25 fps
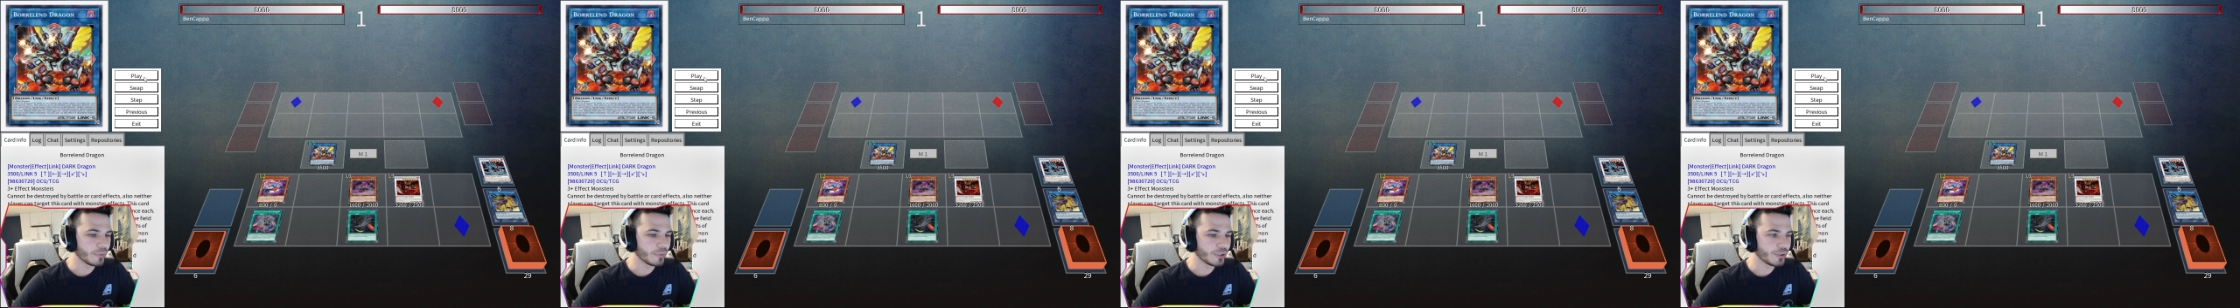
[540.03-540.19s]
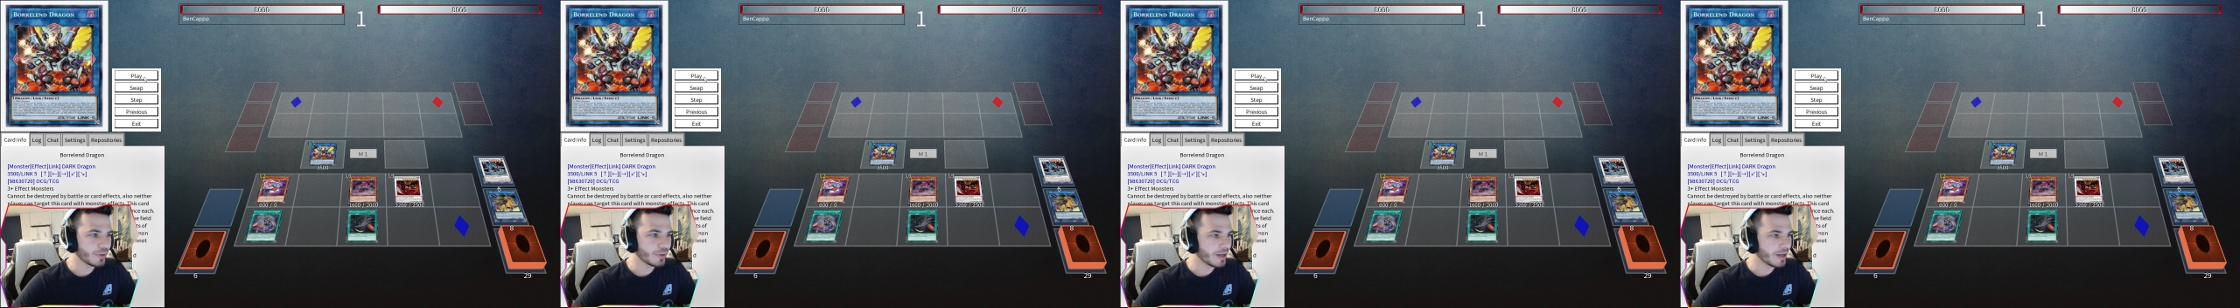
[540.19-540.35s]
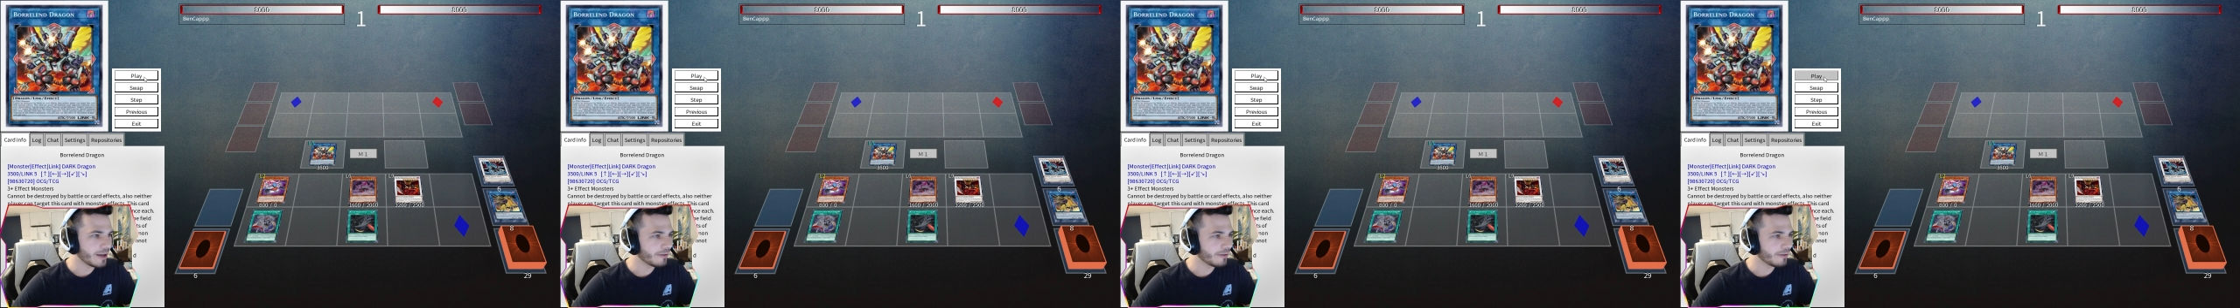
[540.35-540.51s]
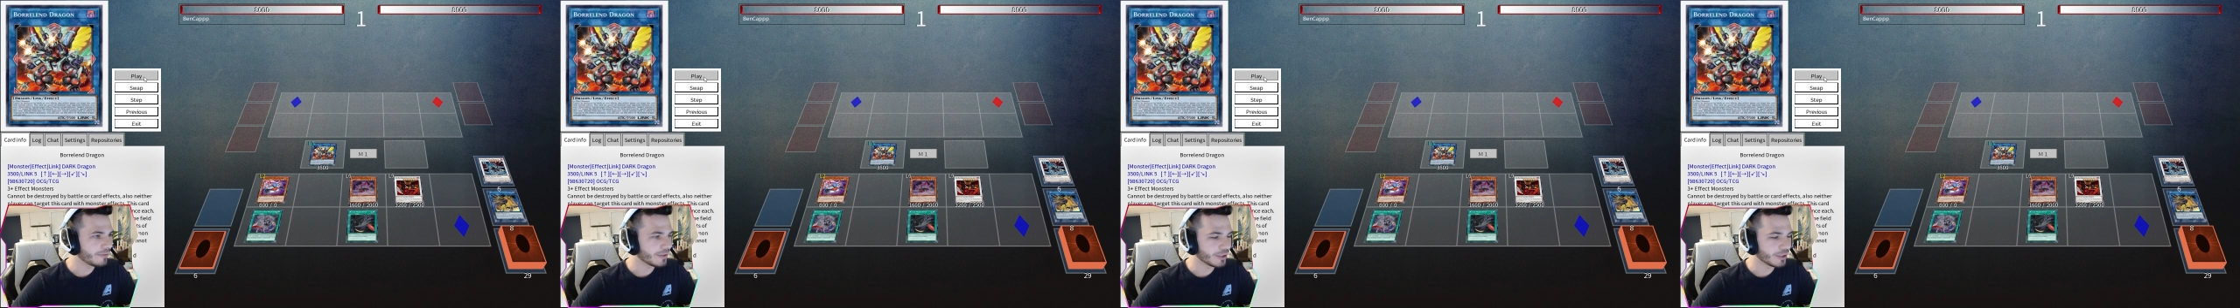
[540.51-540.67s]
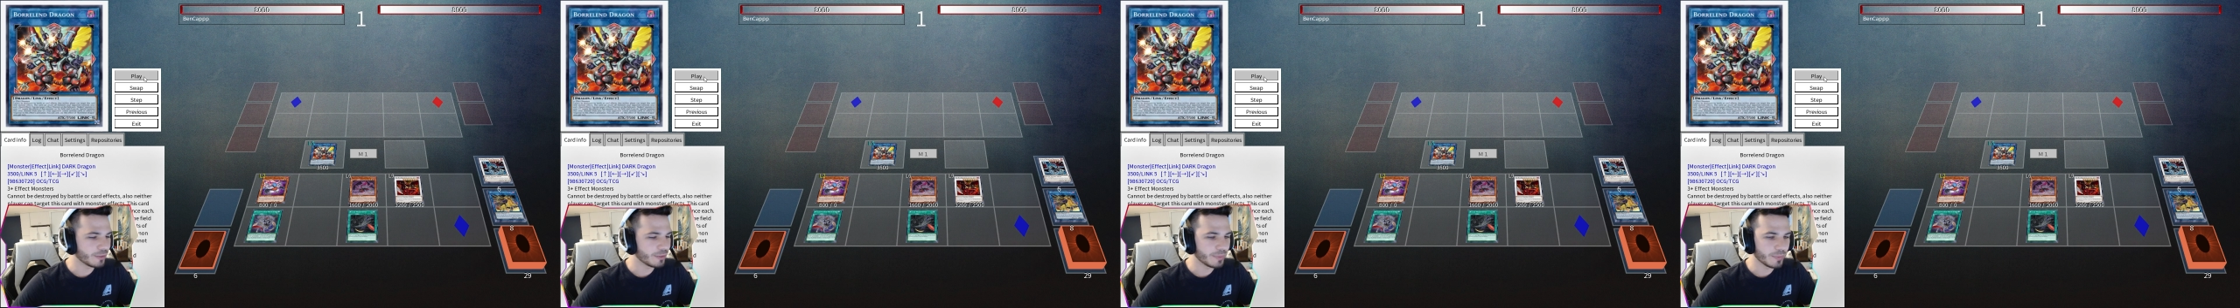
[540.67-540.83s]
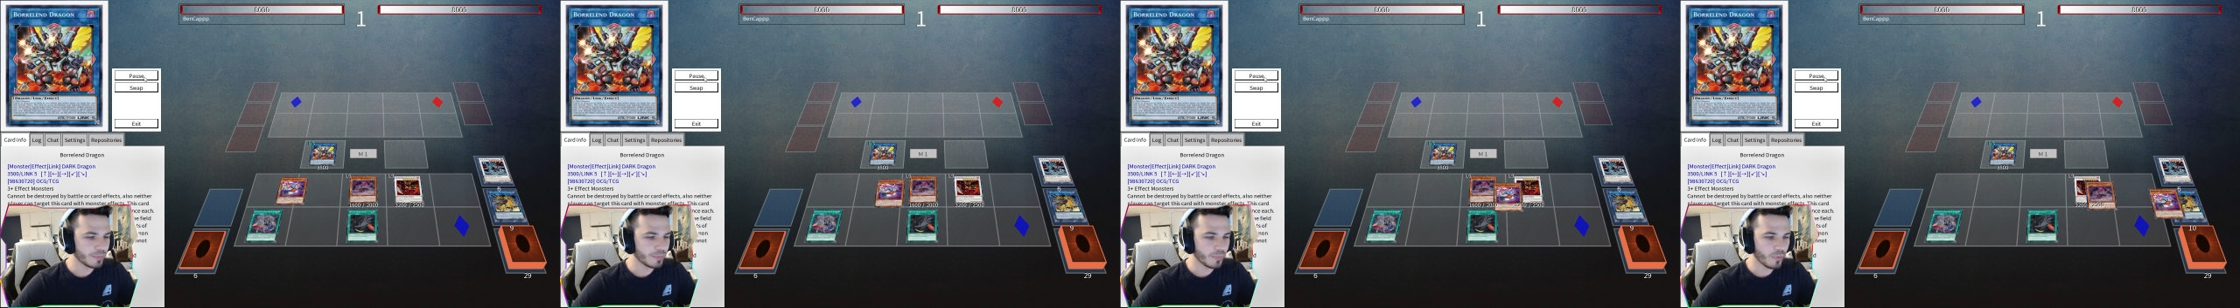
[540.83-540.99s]
have a little
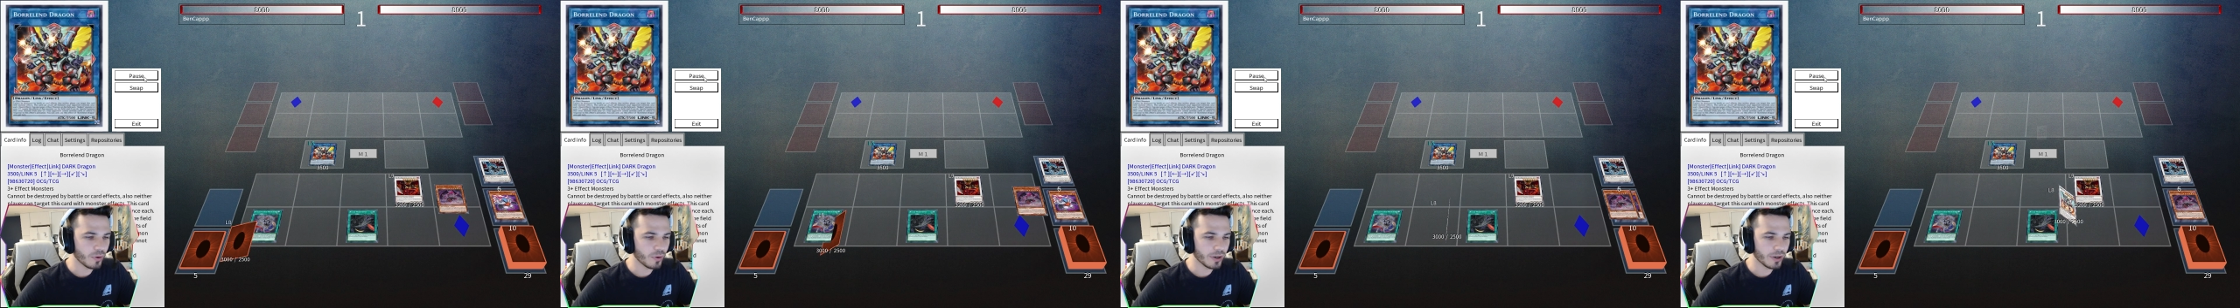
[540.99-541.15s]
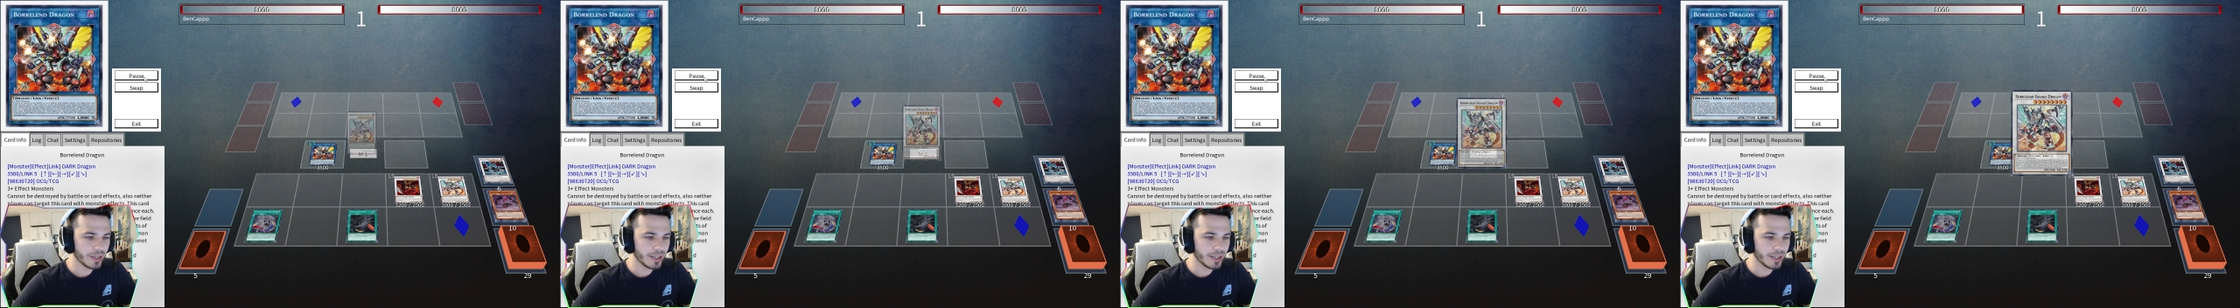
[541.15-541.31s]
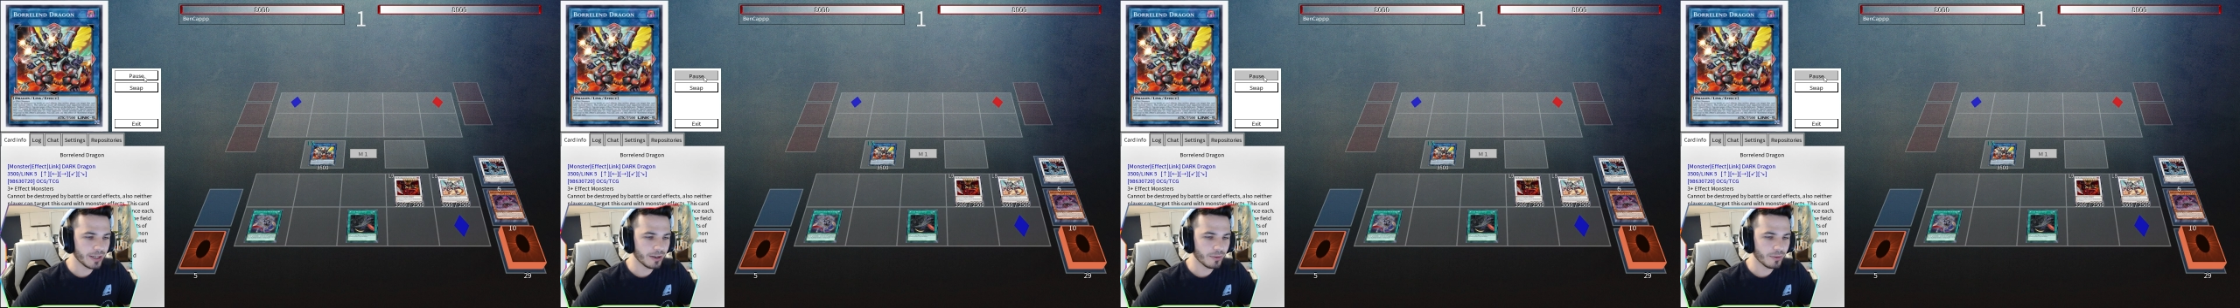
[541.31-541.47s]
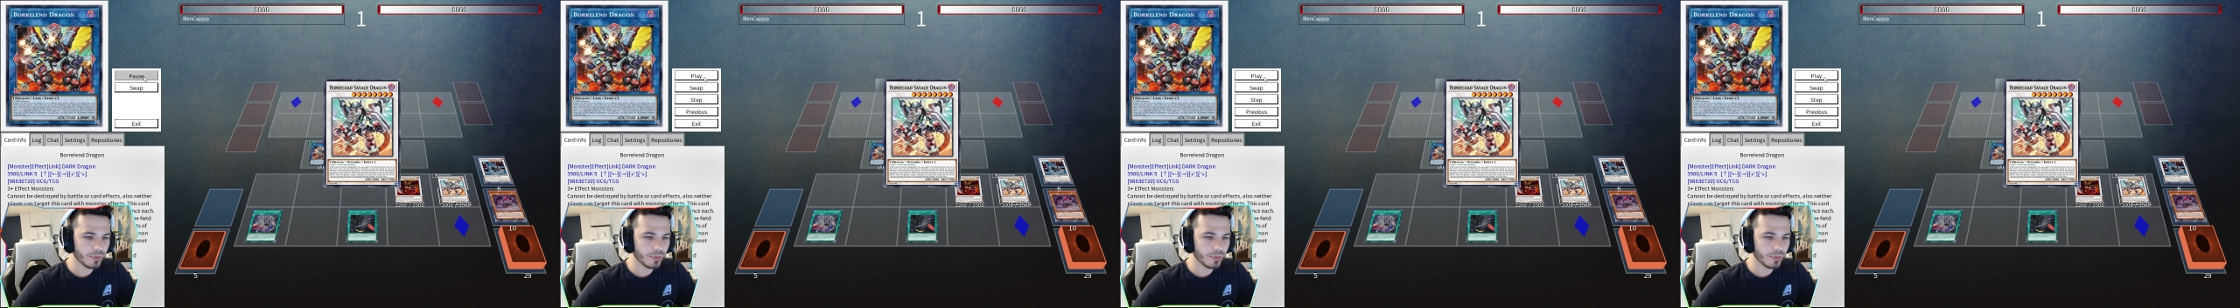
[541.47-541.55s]
bit more here.